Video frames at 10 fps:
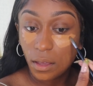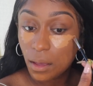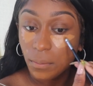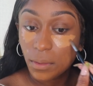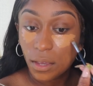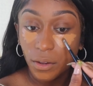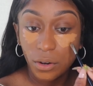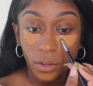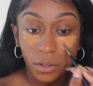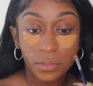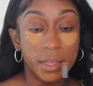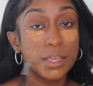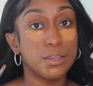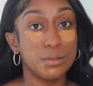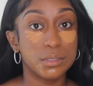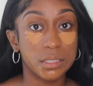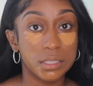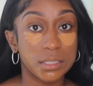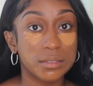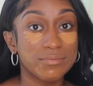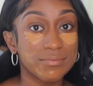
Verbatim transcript: I'm that girl that uses